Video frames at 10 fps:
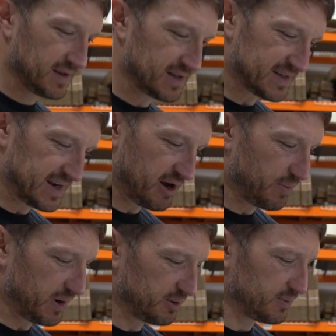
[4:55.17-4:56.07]
that's an
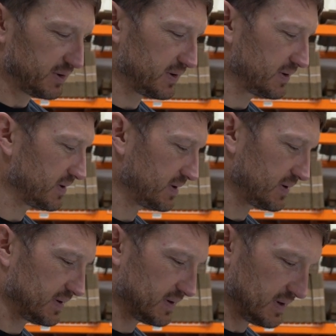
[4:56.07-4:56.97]
alpine boot.
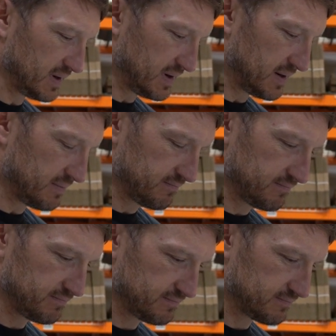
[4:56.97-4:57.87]
Um,
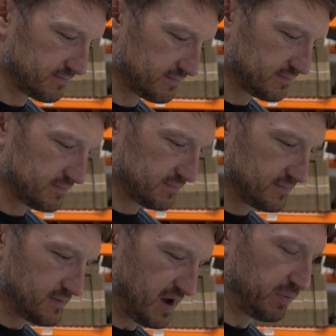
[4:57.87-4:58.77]

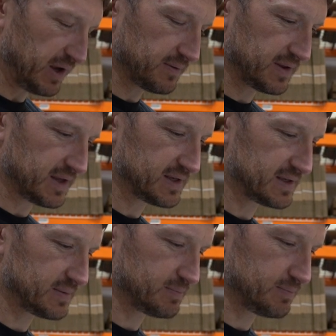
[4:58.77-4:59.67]
I've played with
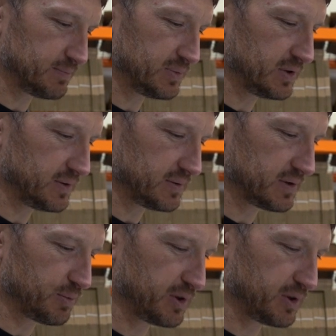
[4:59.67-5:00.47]
this boot, the